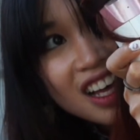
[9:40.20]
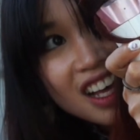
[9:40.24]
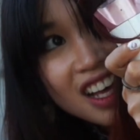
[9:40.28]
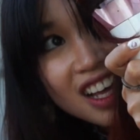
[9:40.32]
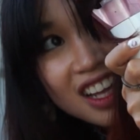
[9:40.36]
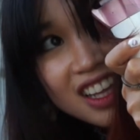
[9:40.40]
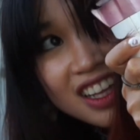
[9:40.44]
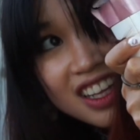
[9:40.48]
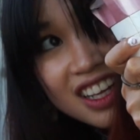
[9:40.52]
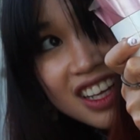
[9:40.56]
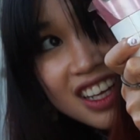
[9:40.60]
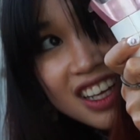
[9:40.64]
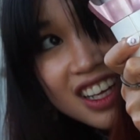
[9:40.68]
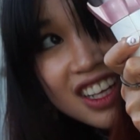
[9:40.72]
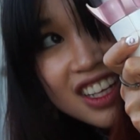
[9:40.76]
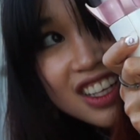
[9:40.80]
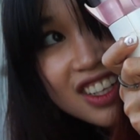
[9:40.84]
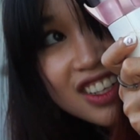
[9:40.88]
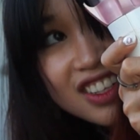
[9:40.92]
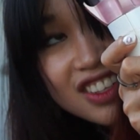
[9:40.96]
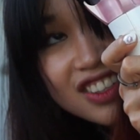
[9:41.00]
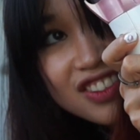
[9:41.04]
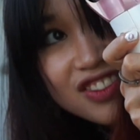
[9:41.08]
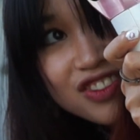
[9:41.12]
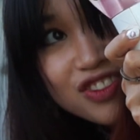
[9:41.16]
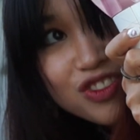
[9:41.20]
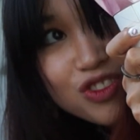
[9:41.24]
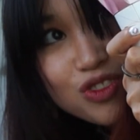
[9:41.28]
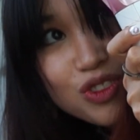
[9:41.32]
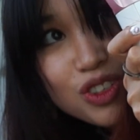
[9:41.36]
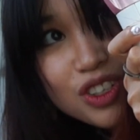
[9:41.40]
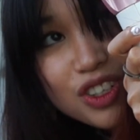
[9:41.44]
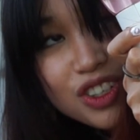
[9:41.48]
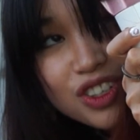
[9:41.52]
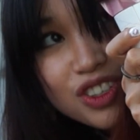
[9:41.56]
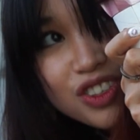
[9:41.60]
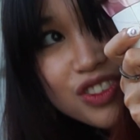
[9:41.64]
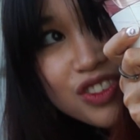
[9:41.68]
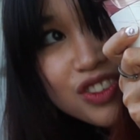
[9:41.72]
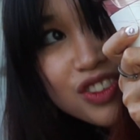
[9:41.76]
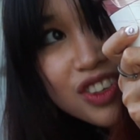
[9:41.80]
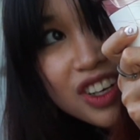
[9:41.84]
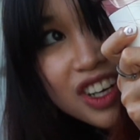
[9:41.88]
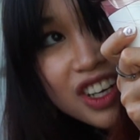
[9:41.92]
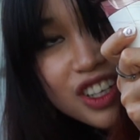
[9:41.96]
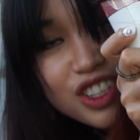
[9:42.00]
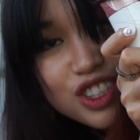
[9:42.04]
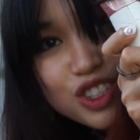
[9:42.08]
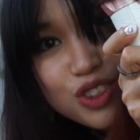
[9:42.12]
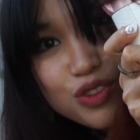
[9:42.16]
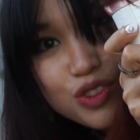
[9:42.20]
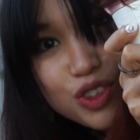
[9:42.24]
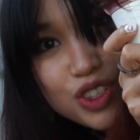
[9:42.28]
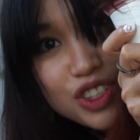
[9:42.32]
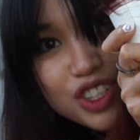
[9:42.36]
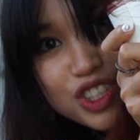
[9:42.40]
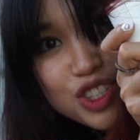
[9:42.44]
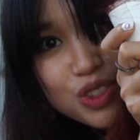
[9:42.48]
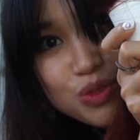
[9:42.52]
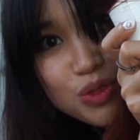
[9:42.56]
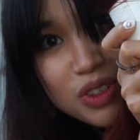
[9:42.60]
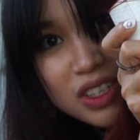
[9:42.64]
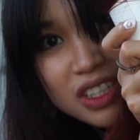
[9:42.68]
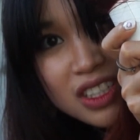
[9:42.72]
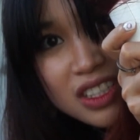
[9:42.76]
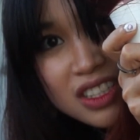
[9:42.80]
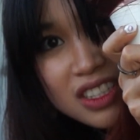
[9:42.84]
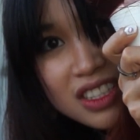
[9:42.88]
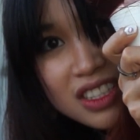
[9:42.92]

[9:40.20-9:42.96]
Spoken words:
And then, well, okay, so for this one,